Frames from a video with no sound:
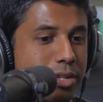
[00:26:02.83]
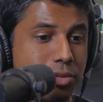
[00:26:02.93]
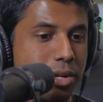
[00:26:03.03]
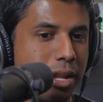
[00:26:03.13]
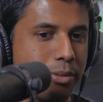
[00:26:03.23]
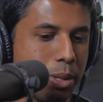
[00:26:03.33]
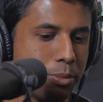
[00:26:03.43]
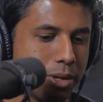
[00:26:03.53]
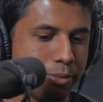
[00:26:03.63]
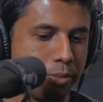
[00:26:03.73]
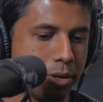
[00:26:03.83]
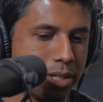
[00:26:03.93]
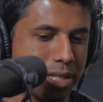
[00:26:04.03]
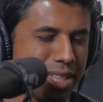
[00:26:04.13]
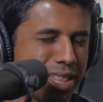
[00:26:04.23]
build these elaborate
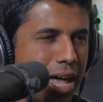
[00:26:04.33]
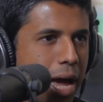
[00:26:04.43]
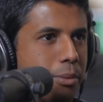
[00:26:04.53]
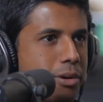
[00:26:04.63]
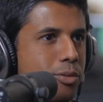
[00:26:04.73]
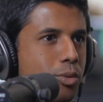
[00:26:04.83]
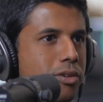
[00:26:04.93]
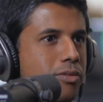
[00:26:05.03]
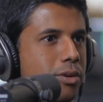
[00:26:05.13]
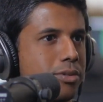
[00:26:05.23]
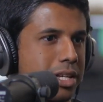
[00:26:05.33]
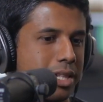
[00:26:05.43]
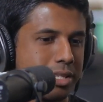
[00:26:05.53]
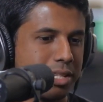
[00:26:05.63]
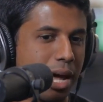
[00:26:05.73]
workflows, like these elaborate
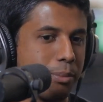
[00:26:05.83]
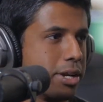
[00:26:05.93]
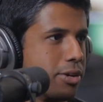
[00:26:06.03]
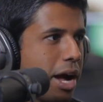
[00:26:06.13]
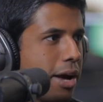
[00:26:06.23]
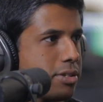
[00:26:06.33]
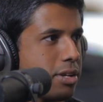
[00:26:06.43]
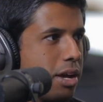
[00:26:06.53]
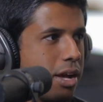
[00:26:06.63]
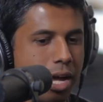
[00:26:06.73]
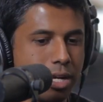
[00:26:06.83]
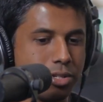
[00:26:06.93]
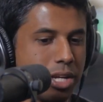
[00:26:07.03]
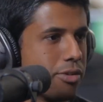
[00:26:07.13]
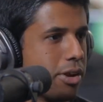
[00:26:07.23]
graphs to generate the
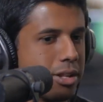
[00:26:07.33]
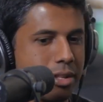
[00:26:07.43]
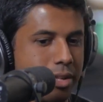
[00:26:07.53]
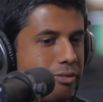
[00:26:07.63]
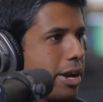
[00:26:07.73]
final asset.